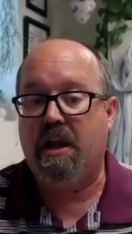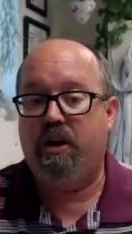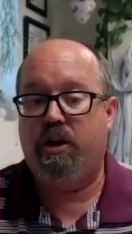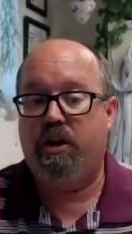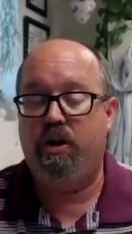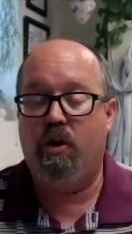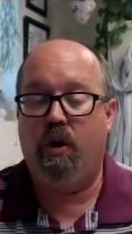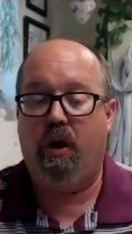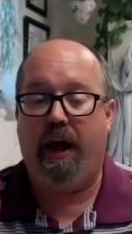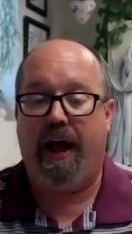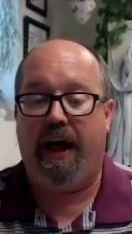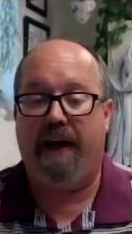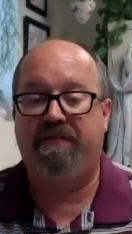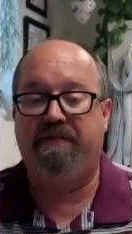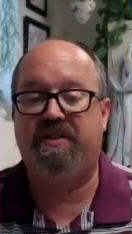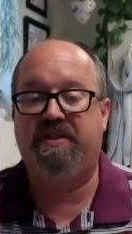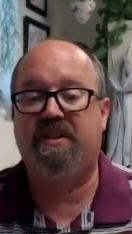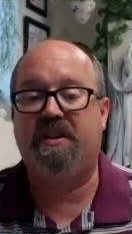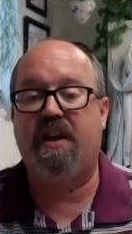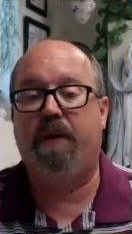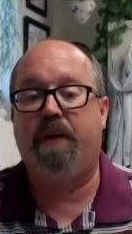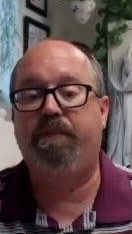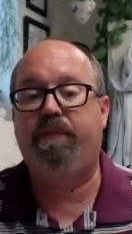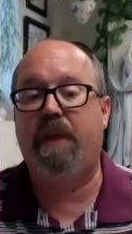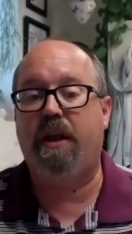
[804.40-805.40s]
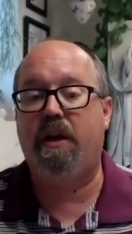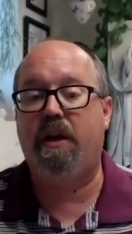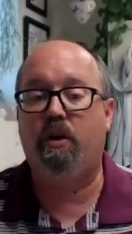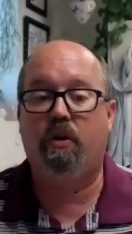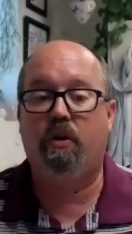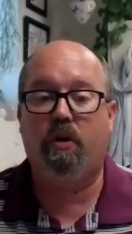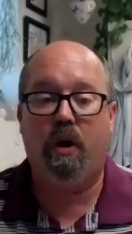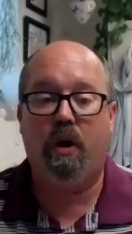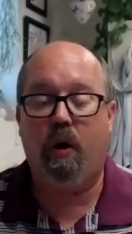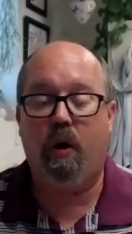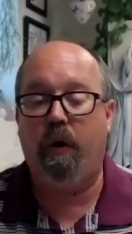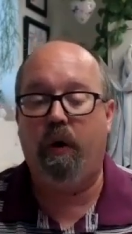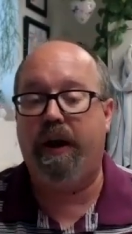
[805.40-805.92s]
you'll have something
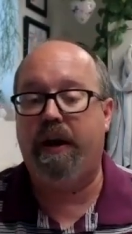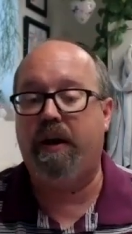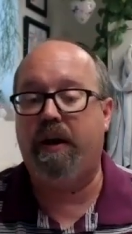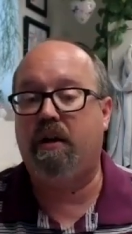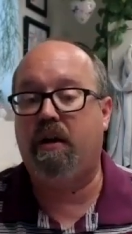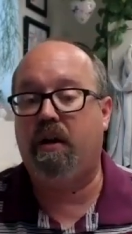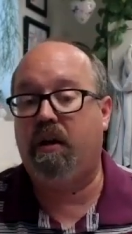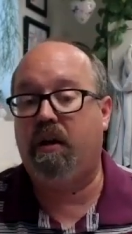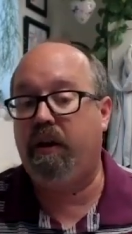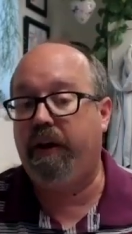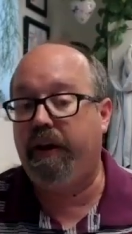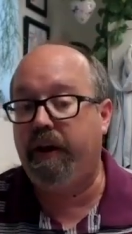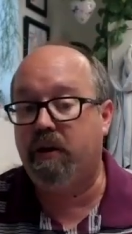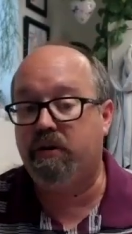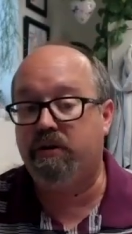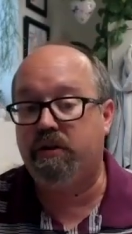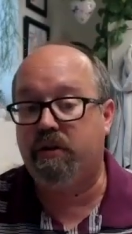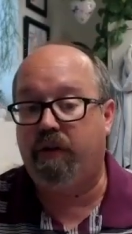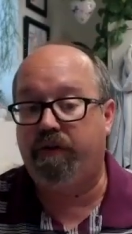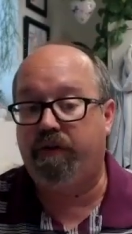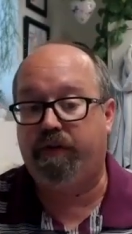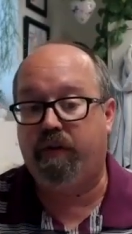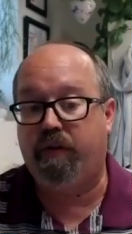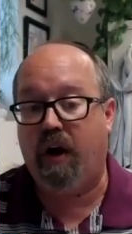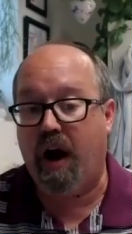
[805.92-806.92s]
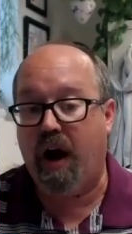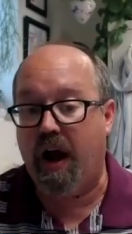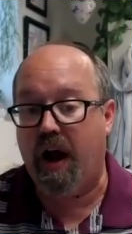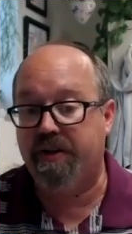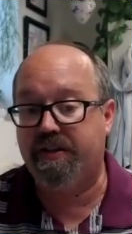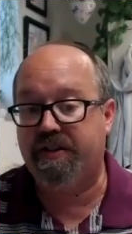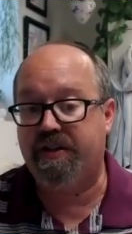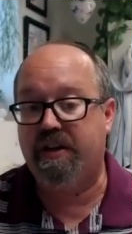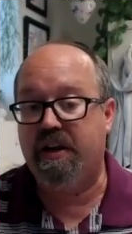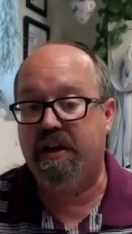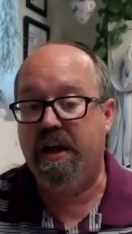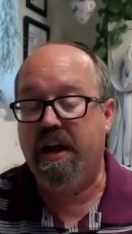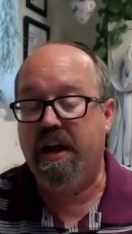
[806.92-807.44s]
growing clear till
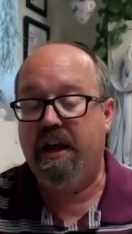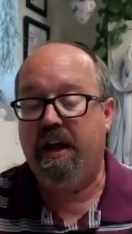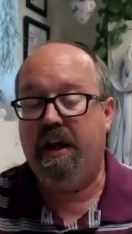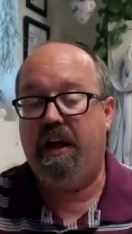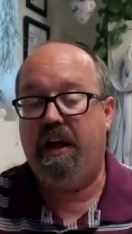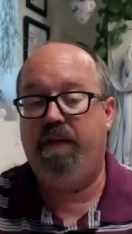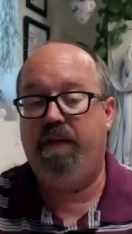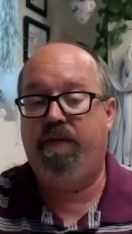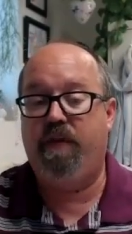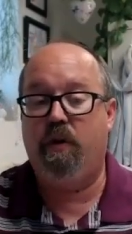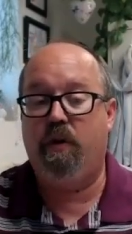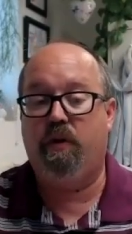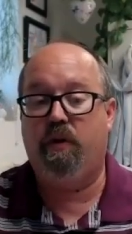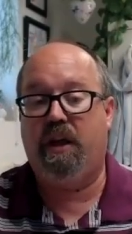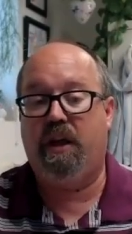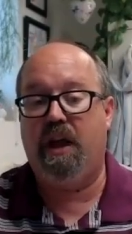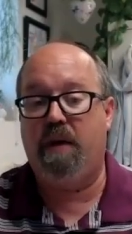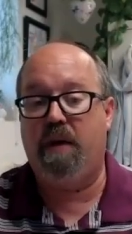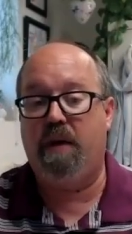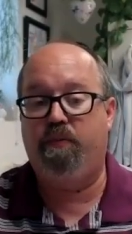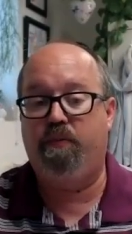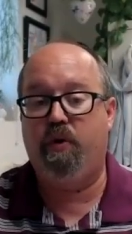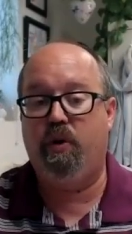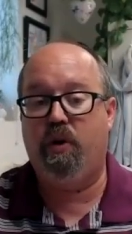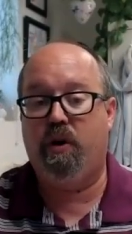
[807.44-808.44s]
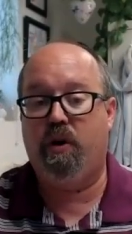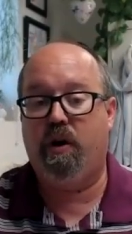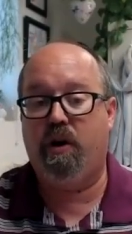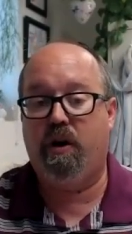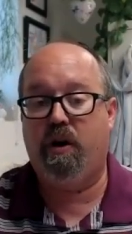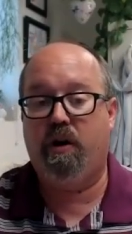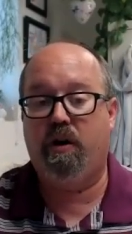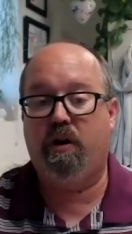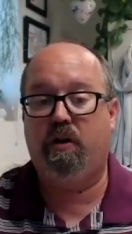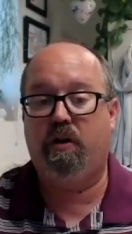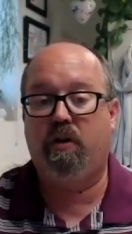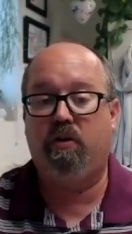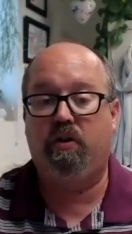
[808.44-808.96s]
frost. If you keep
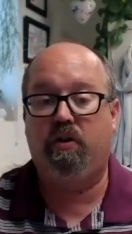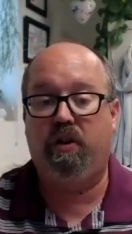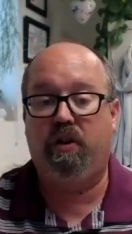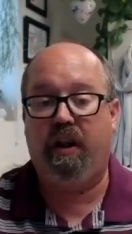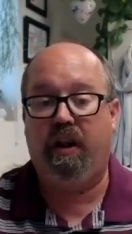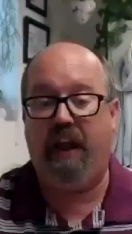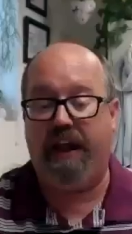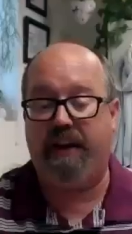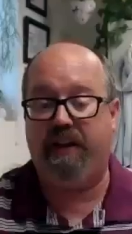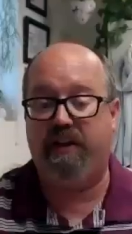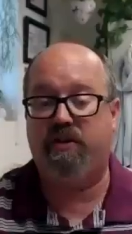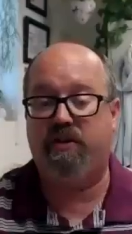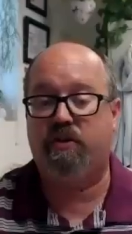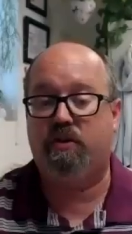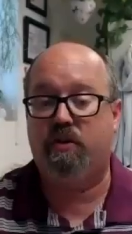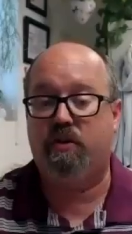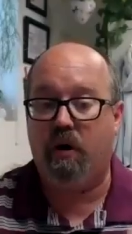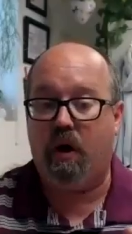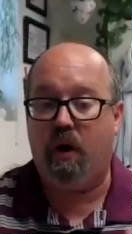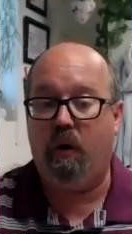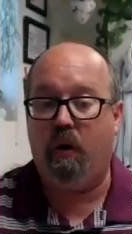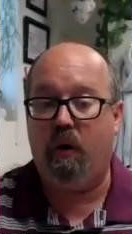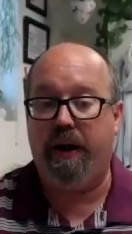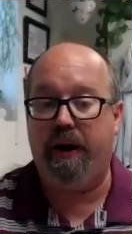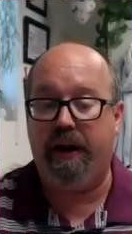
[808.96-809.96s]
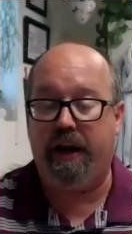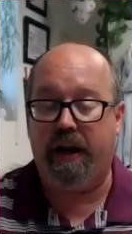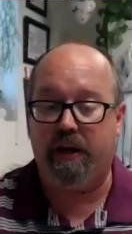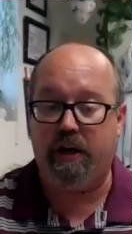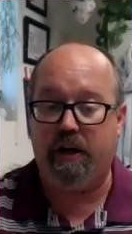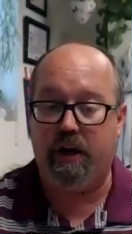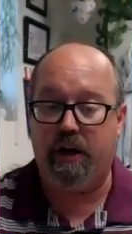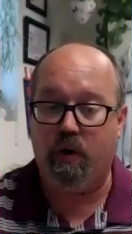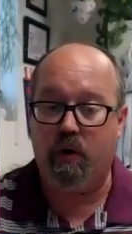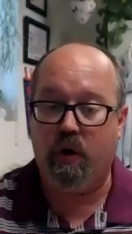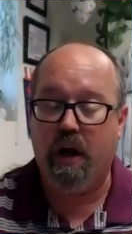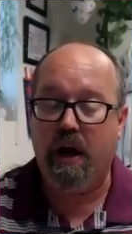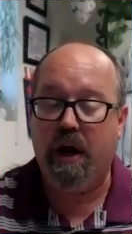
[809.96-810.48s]
your lettuce growing and
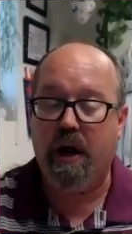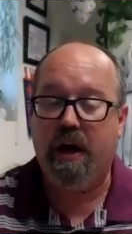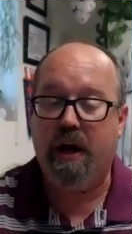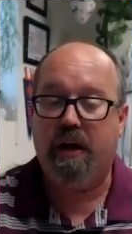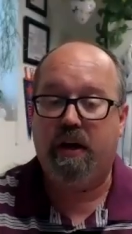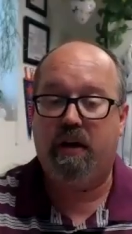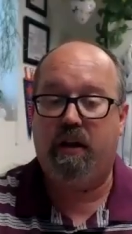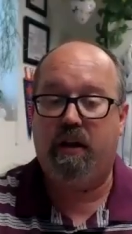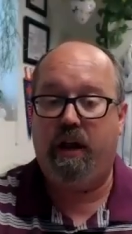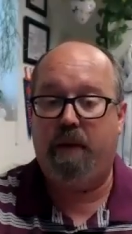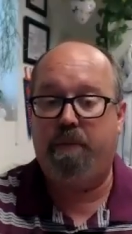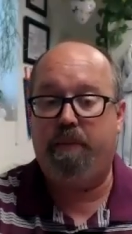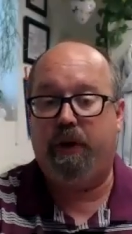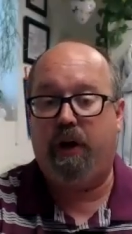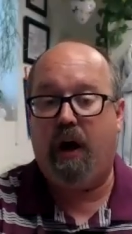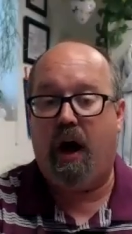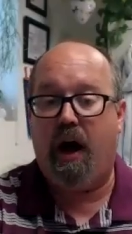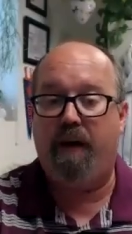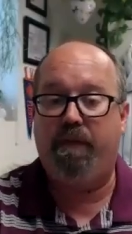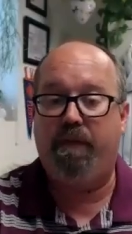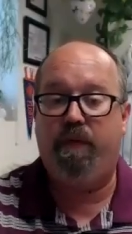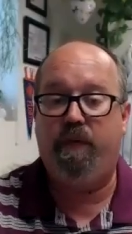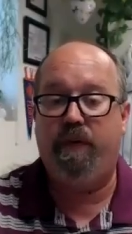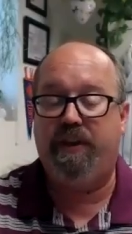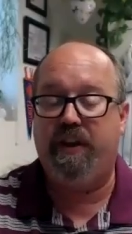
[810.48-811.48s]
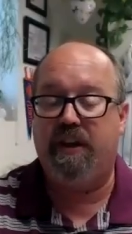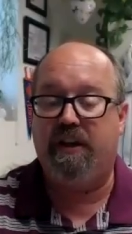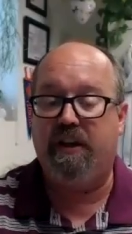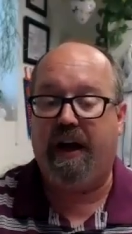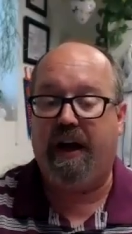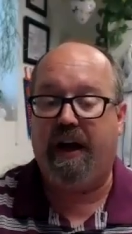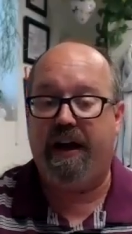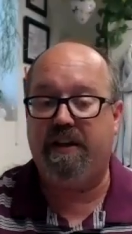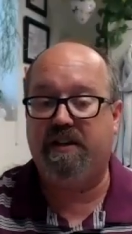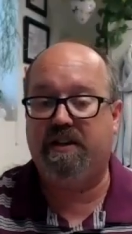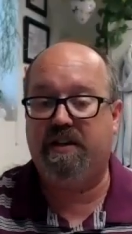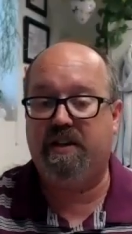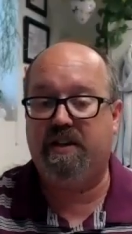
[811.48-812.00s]
you clip it off with a
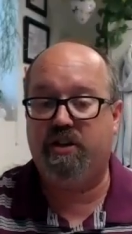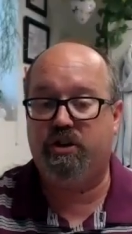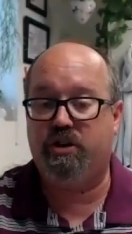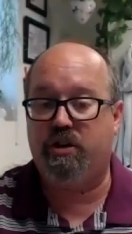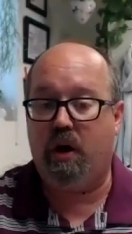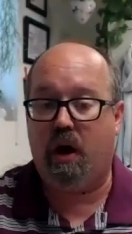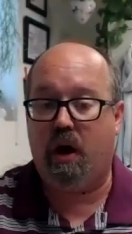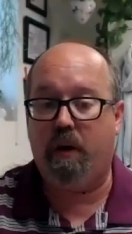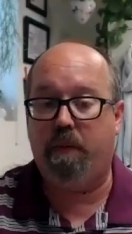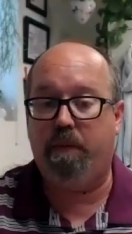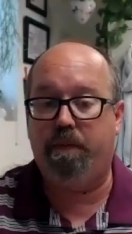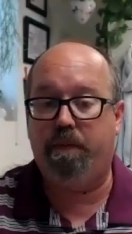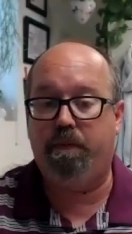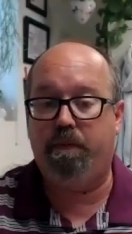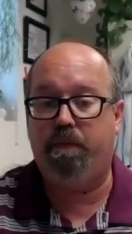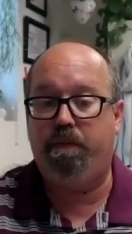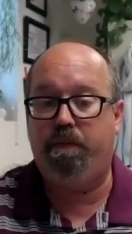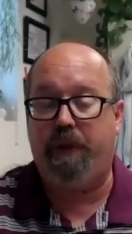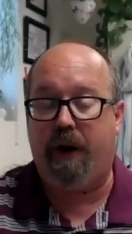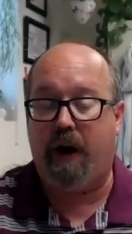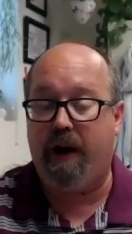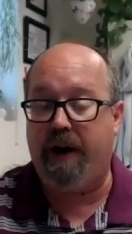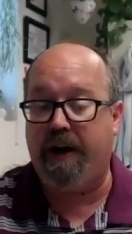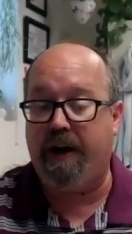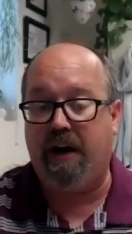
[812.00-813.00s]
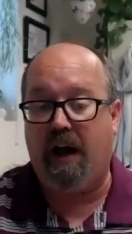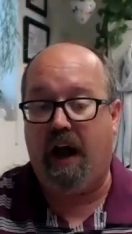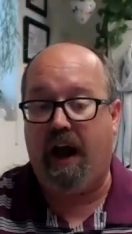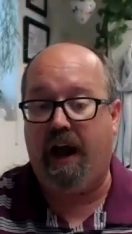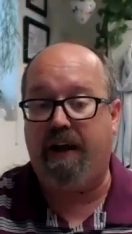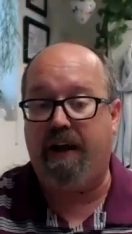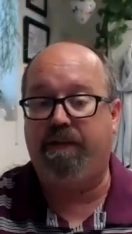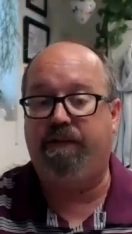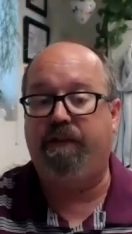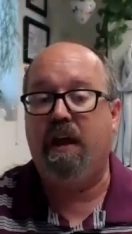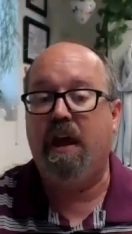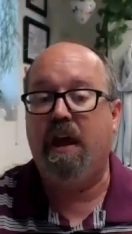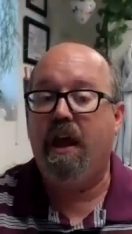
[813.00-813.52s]
nice sharp paring
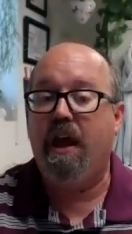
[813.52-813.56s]
knife,